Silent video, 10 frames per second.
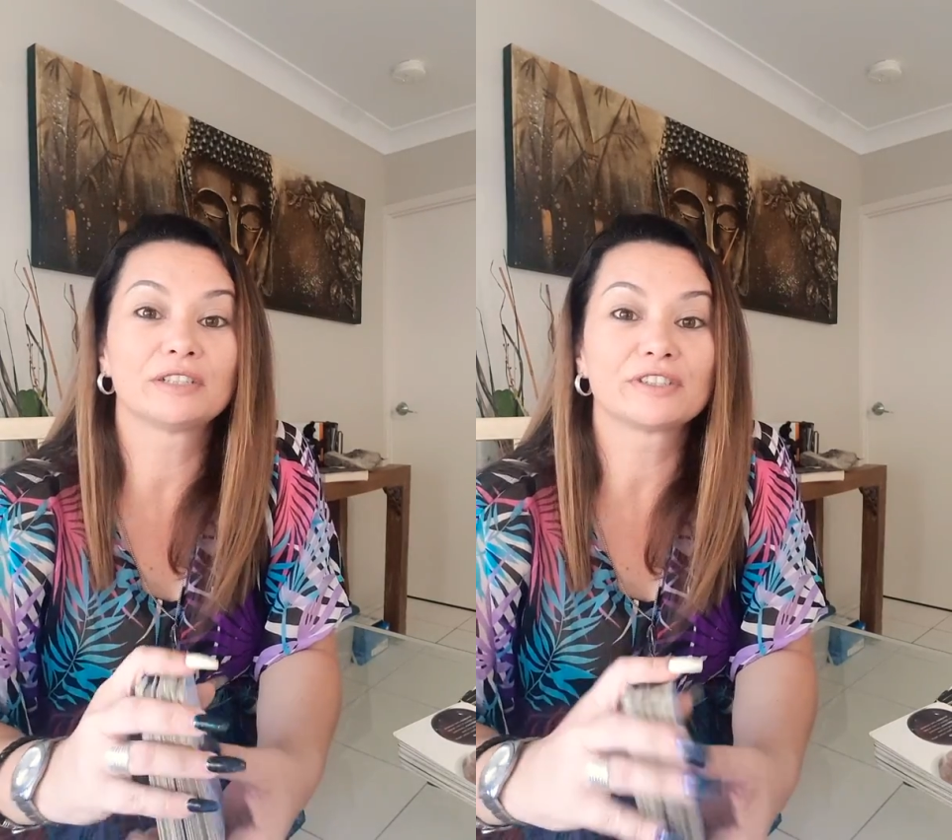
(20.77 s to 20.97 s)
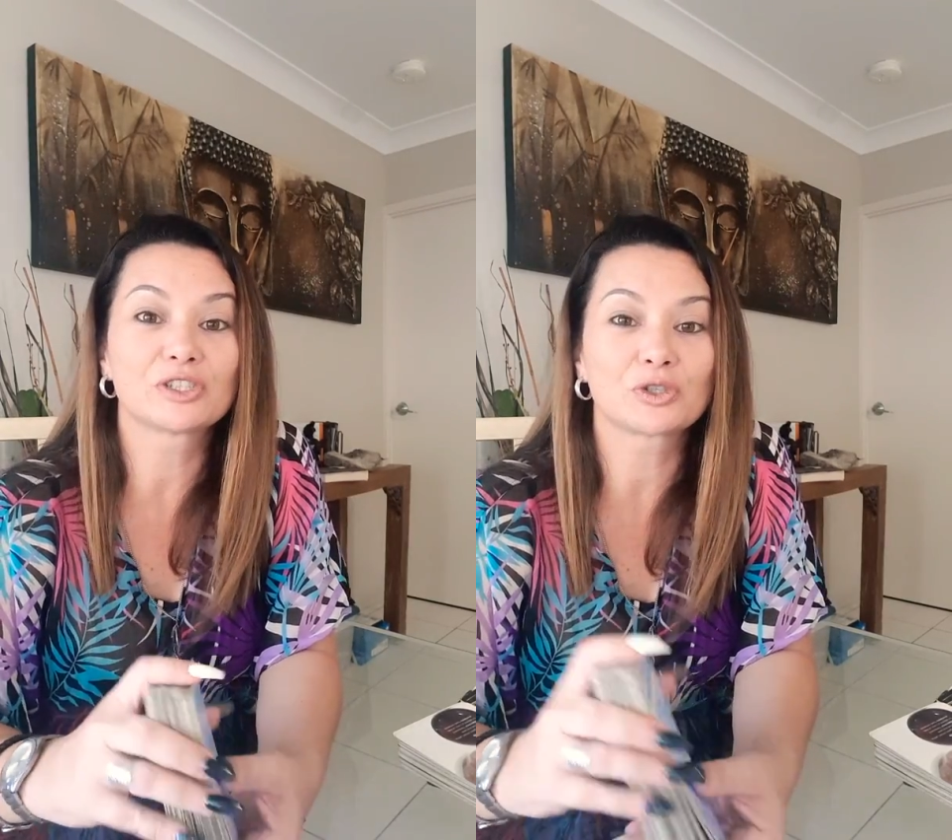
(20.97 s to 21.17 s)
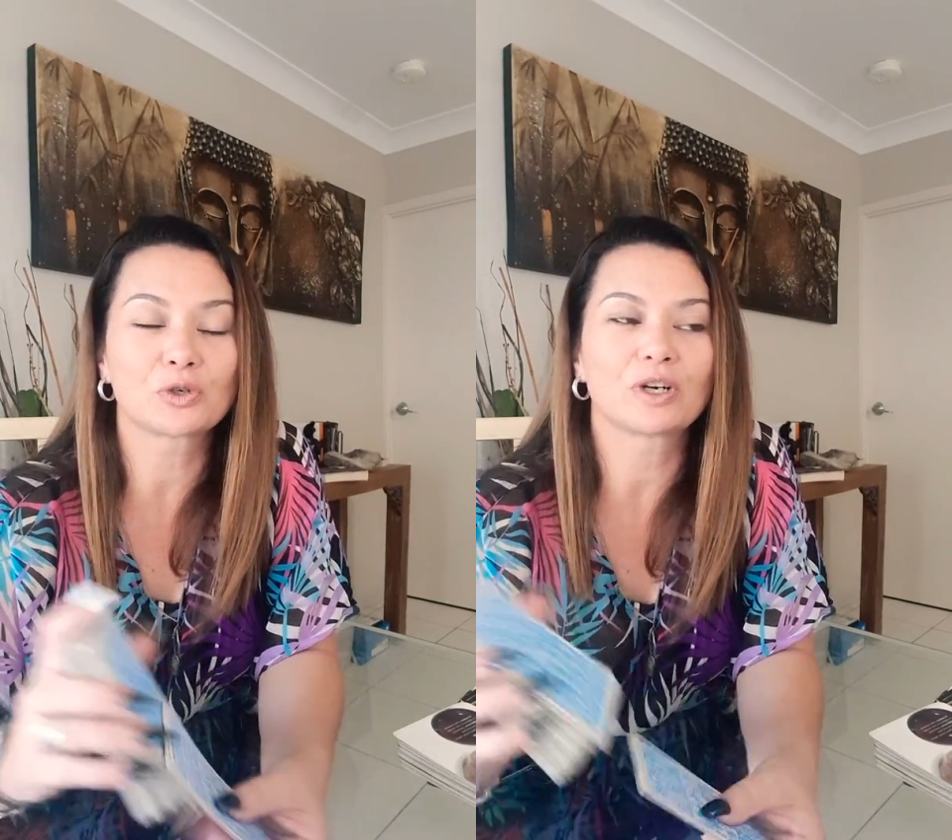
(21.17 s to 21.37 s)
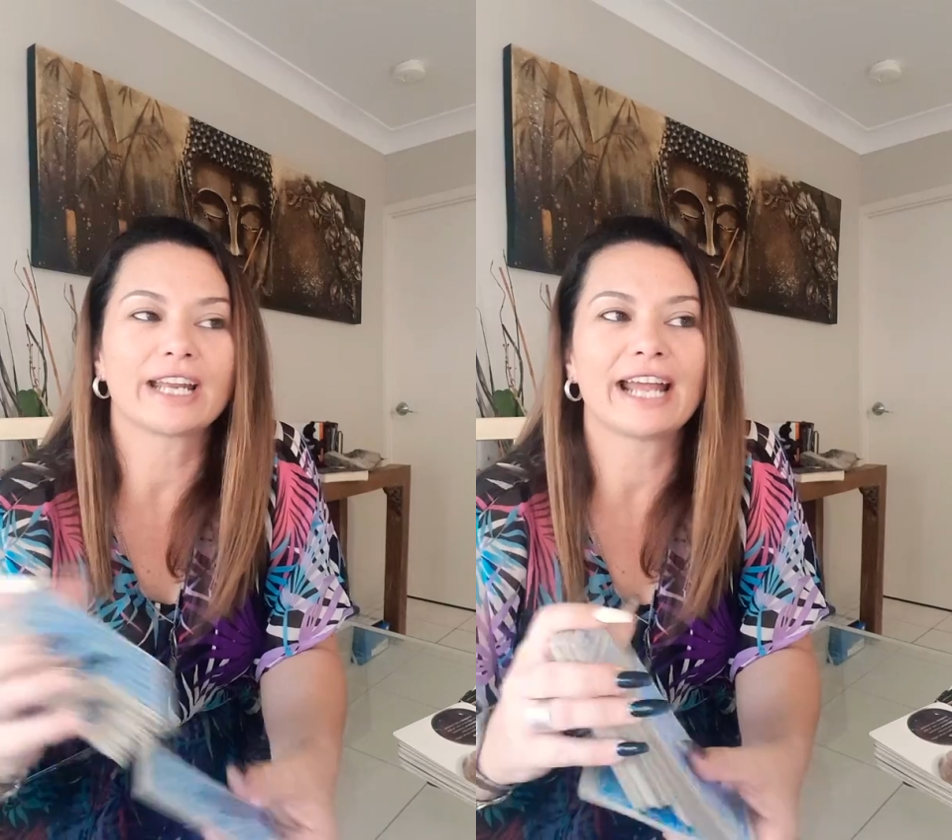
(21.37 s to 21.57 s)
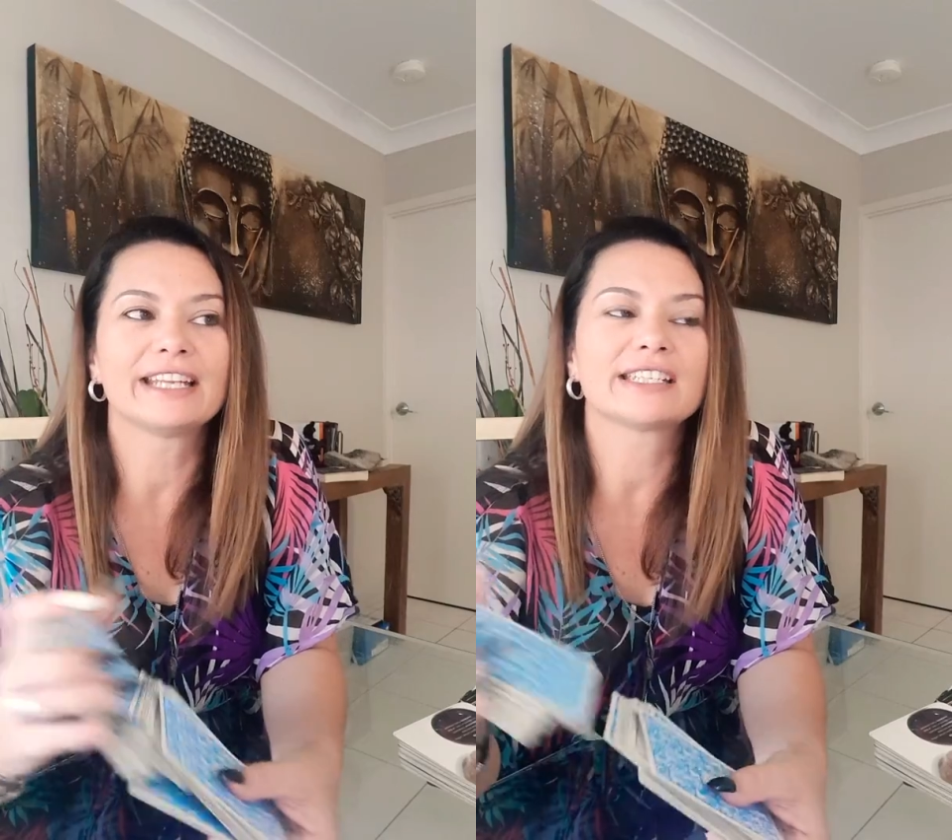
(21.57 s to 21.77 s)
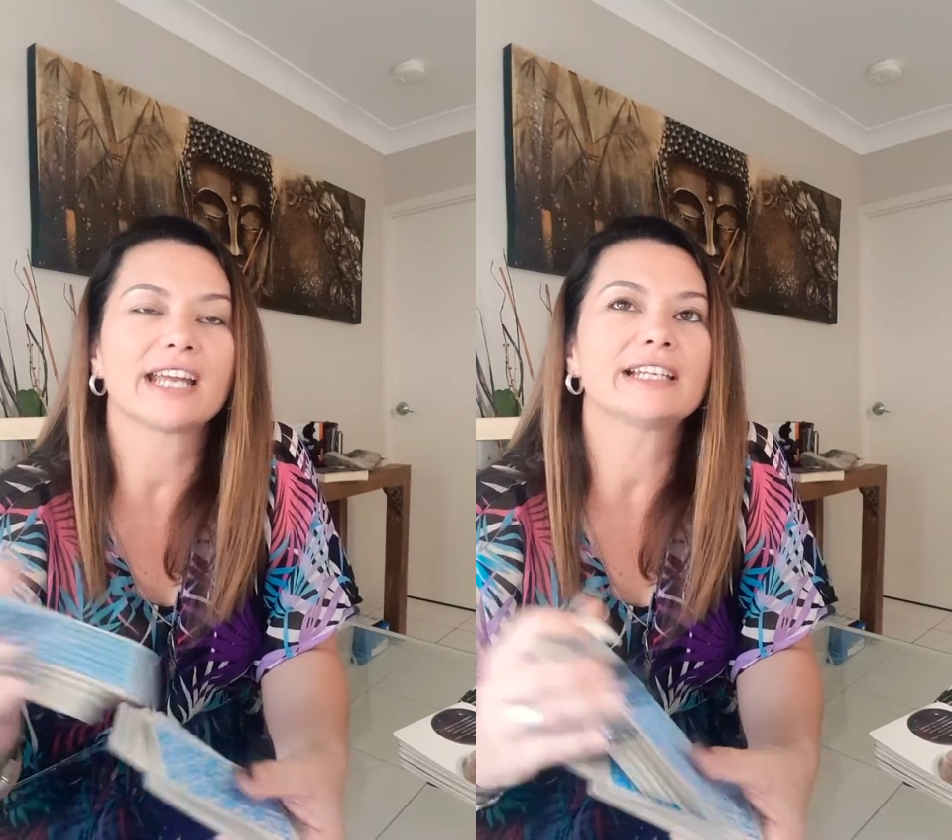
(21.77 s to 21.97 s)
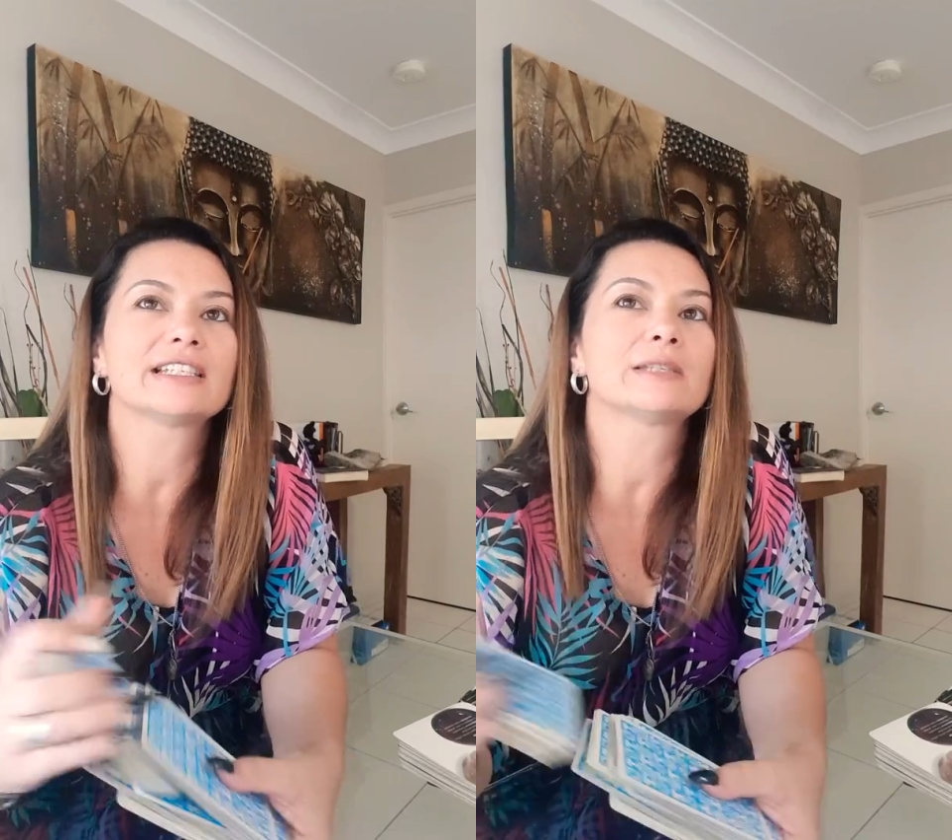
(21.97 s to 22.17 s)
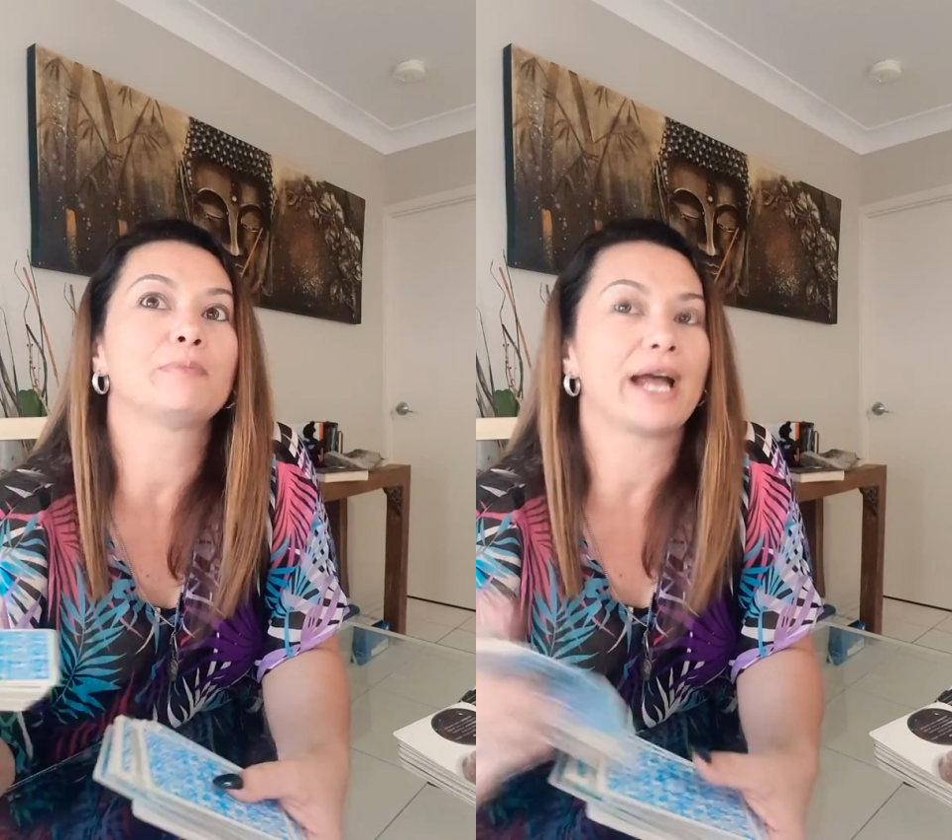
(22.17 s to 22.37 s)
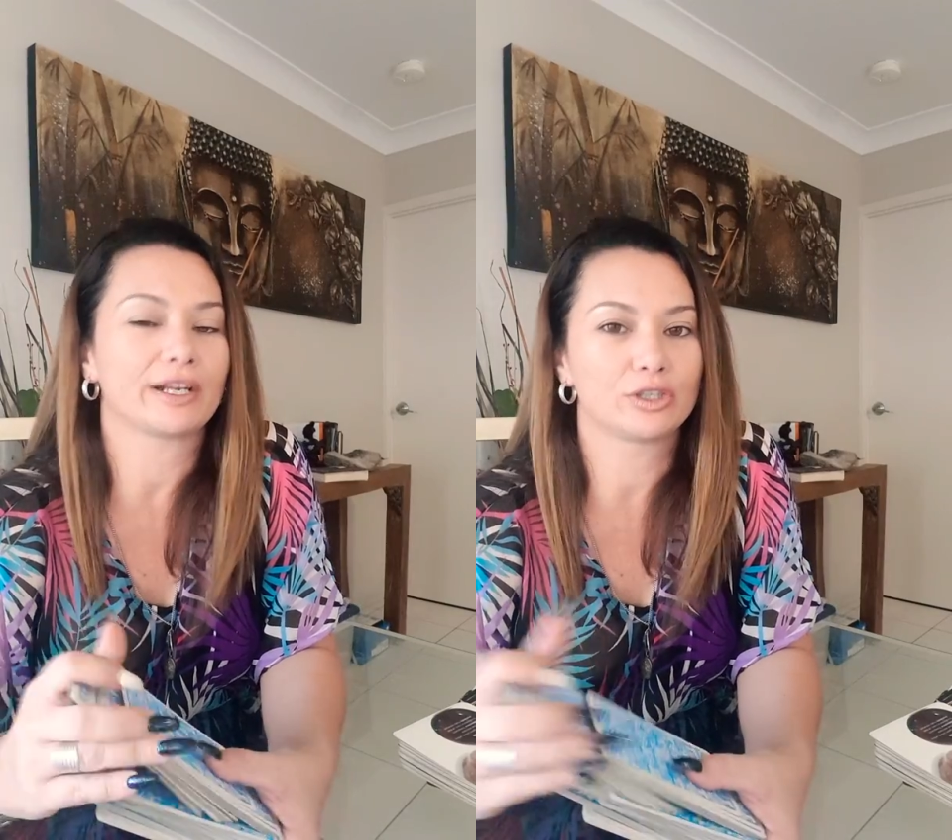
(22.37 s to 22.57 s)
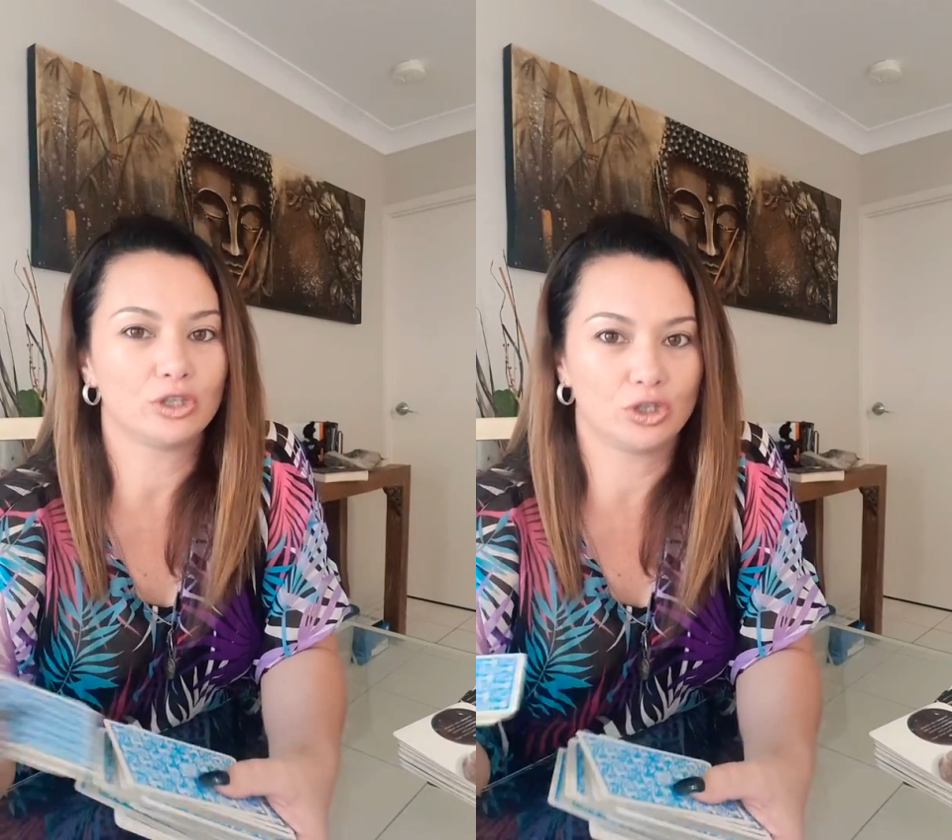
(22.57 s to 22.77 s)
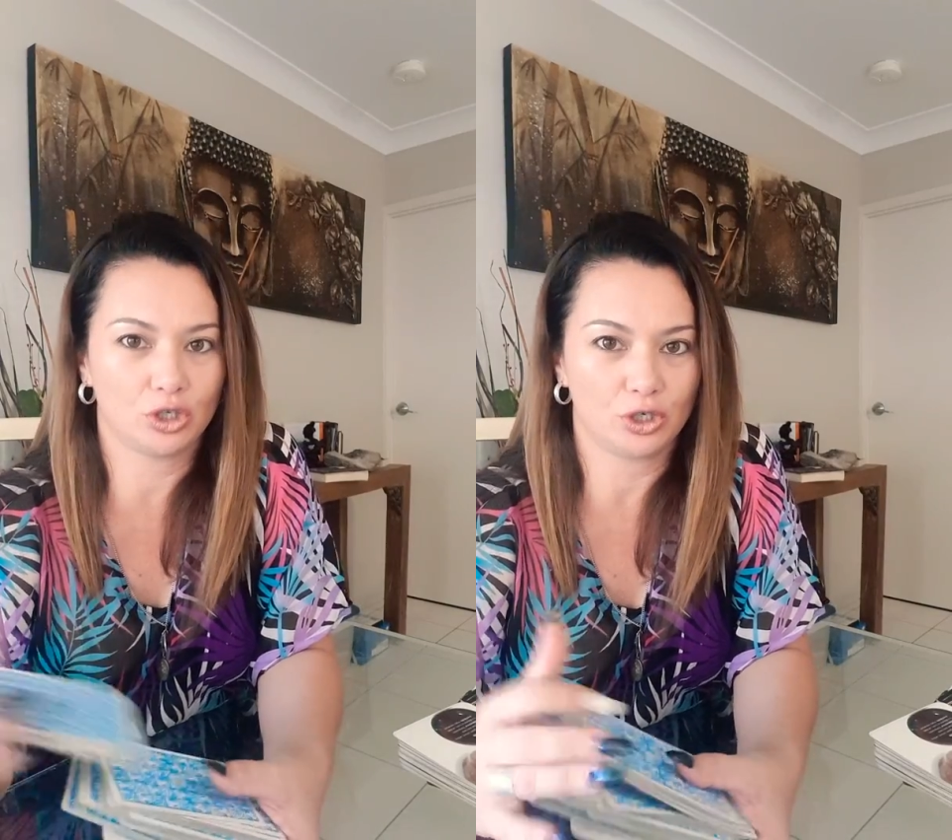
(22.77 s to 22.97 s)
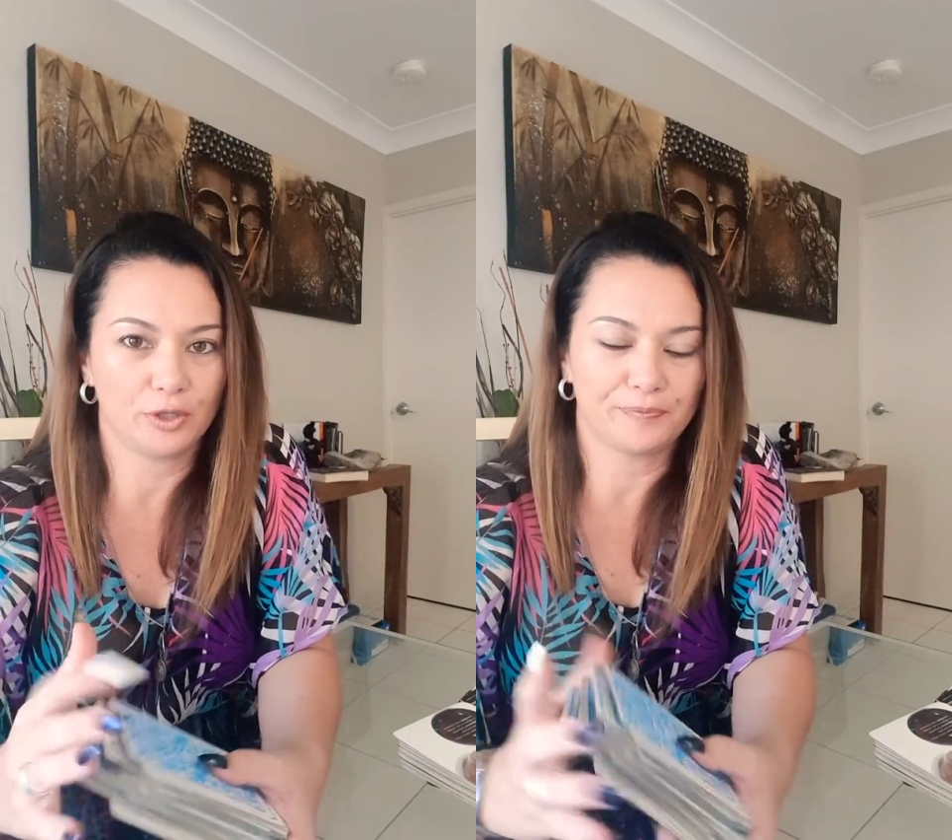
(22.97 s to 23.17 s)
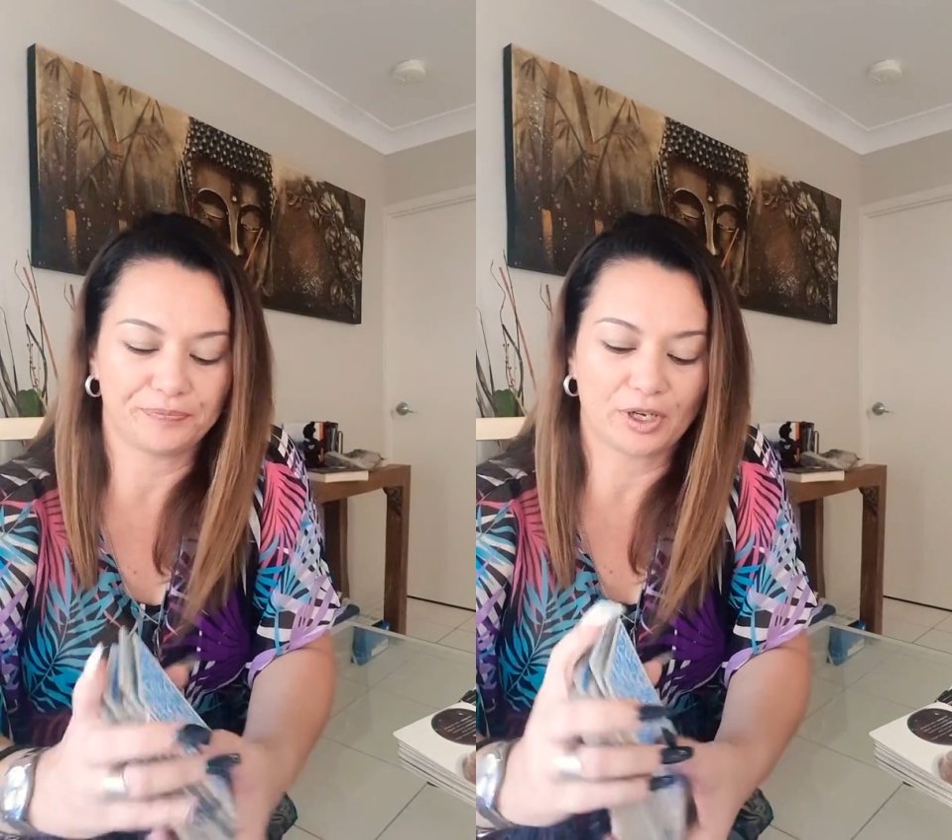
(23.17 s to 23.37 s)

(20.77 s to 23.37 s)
of a story and it takes us back to June,